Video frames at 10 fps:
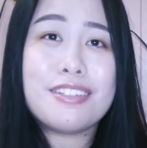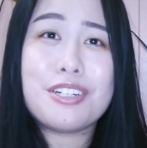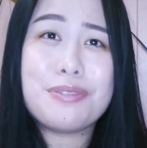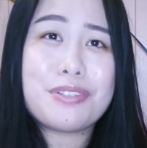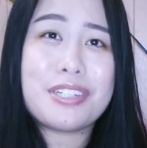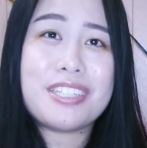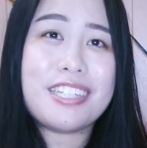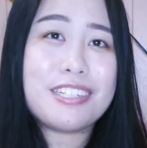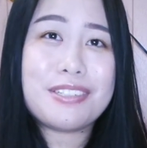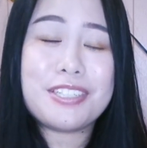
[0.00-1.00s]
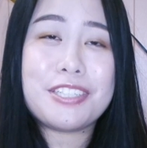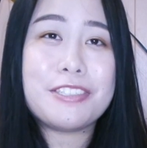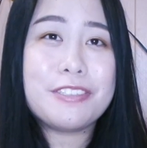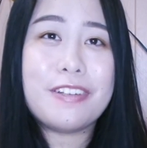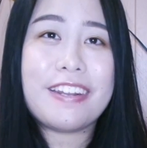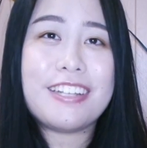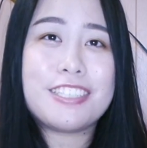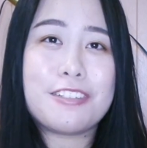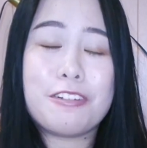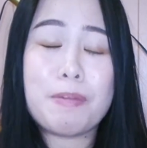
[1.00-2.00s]
over a year or two, and I
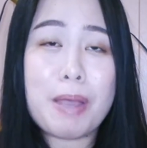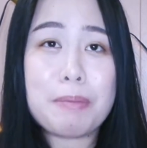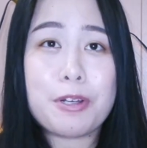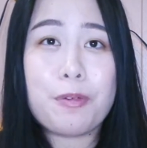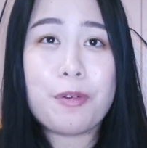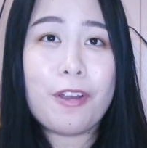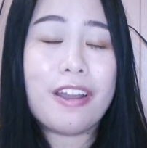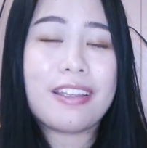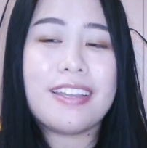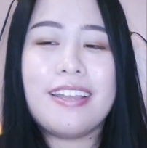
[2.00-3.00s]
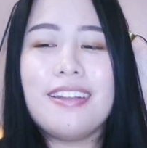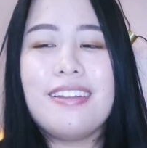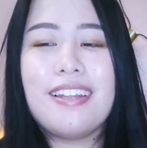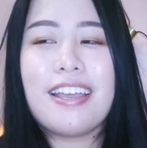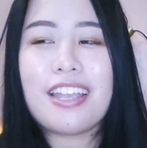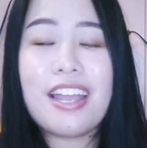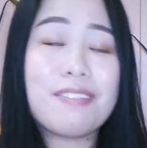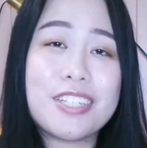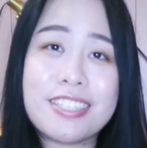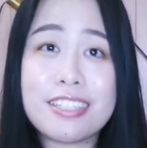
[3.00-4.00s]
just remember wearing it like
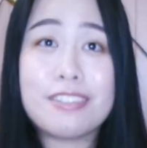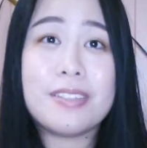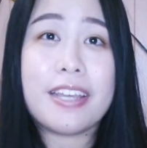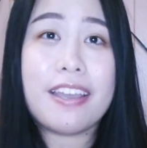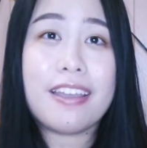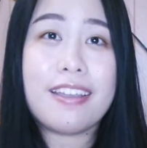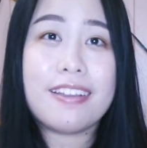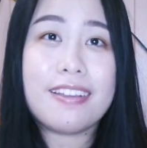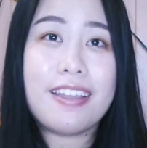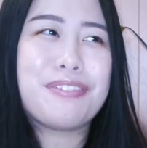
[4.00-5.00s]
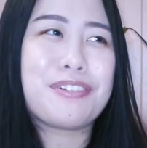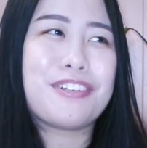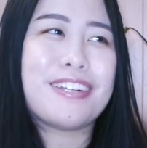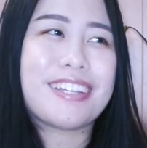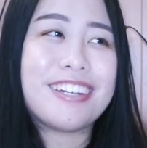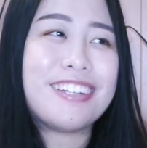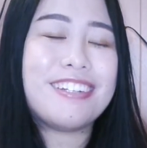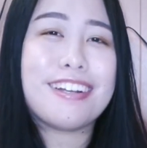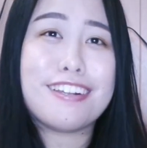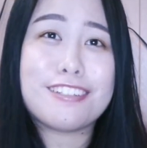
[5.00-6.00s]
every single day. For like
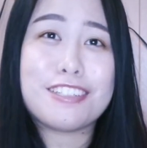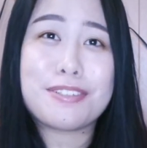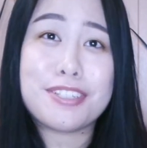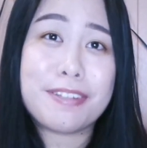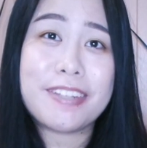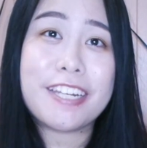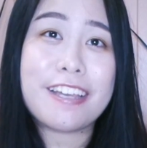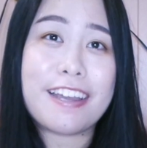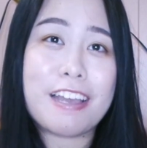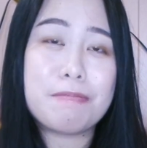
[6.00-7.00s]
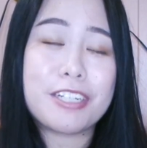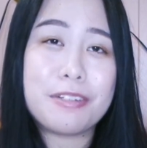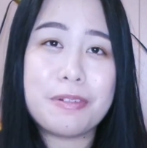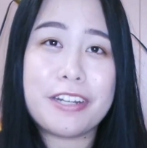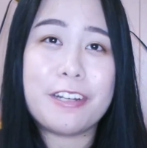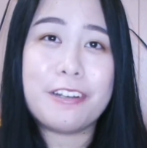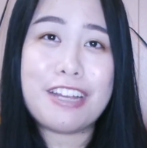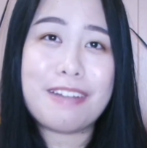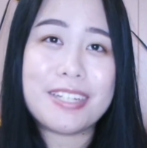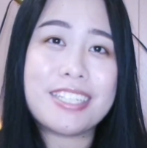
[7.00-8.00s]
$100 for something that I'm gonna wear
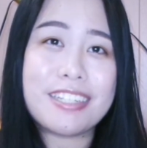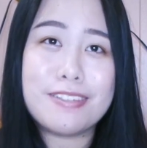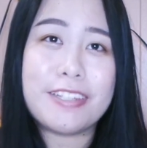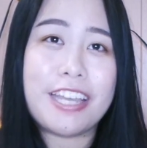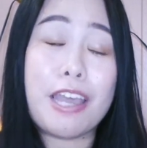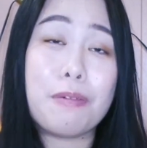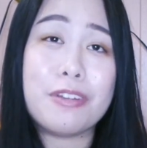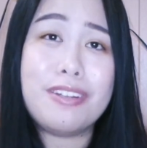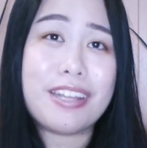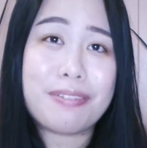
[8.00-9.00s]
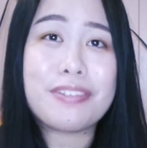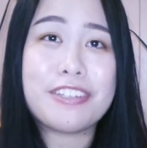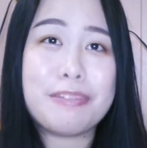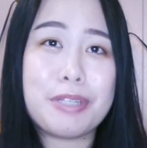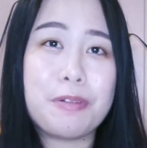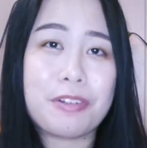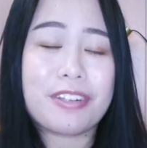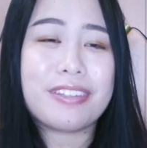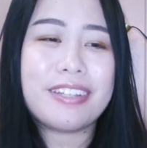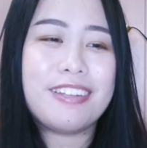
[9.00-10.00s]
every single day would definitely be
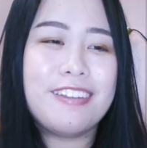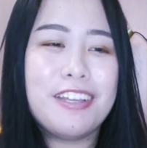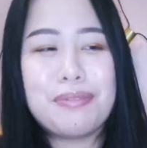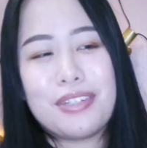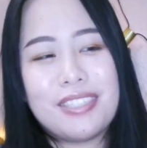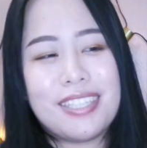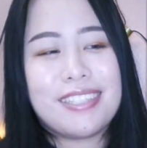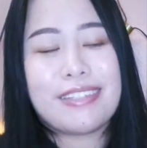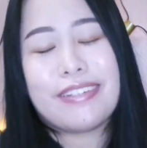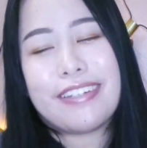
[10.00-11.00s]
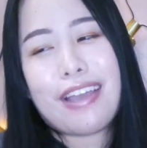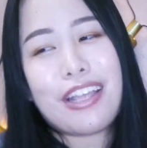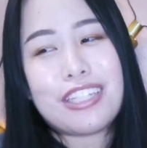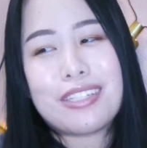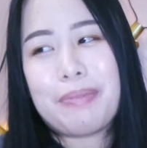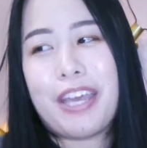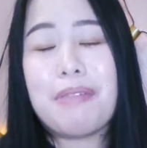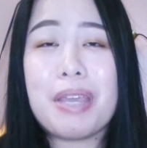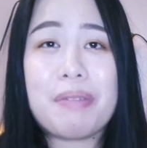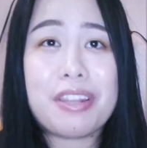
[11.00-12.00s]
worth it, versus something that you spent
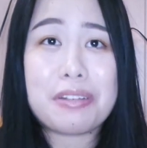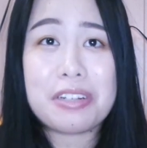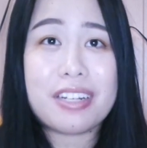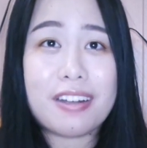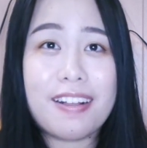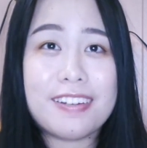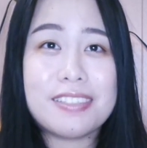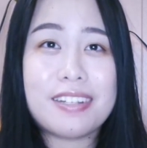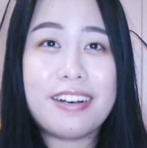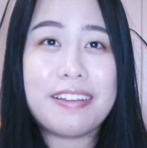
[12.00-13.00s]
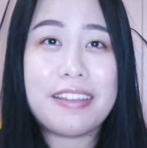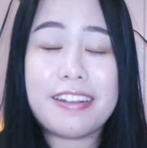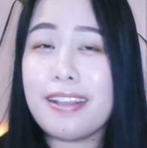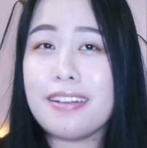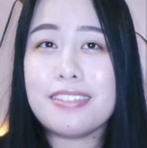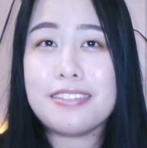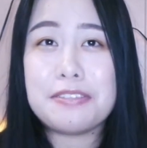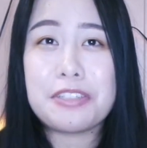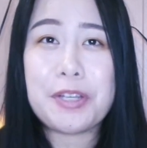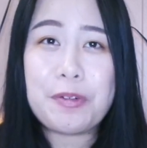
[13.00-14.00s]
maybe $30 on and then you
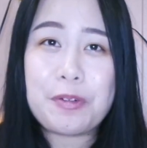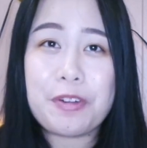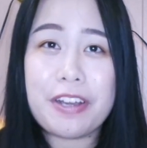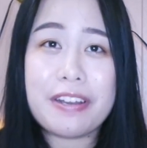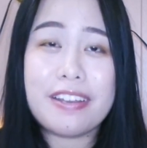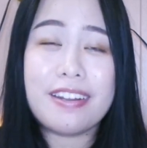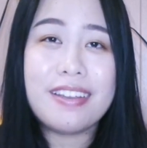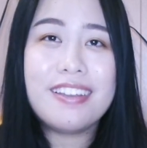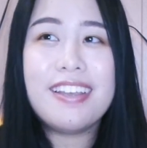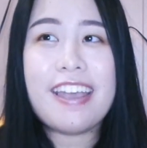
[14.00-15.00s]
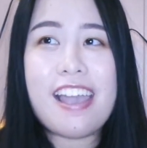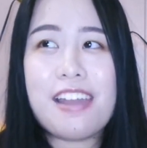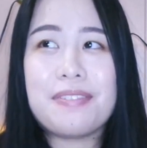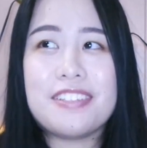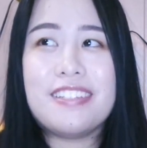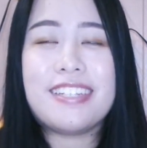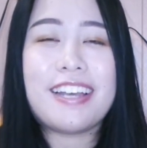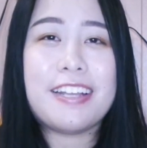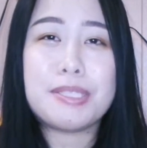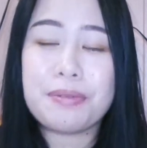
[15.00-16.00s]
only would wear it a handful of
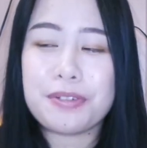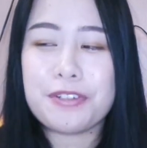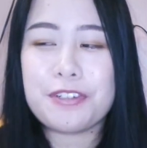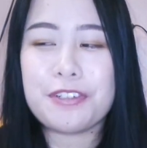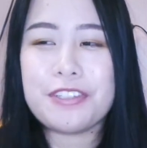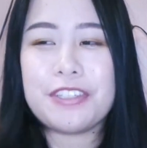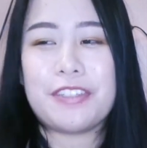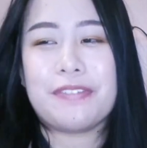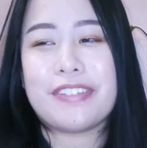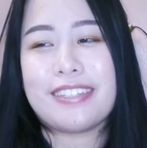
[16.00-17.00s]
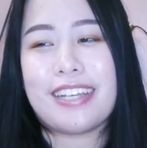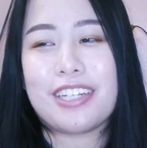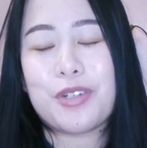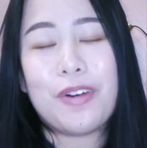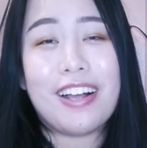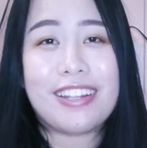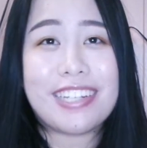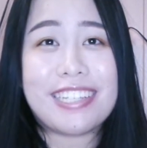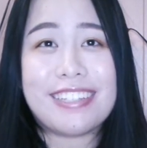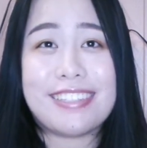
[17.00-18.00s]
times before you feel like the
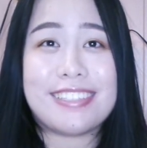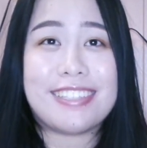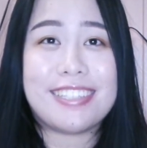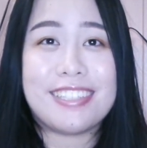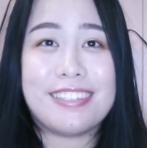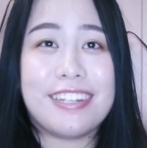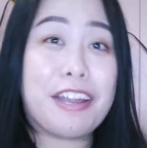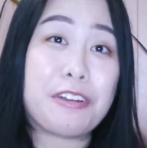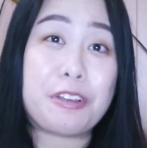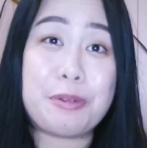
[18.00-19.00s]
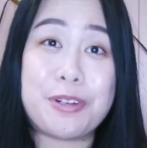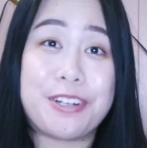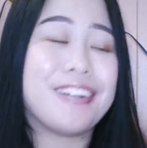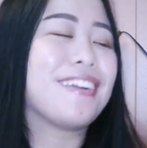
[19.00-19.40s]
quality isn't there anymore.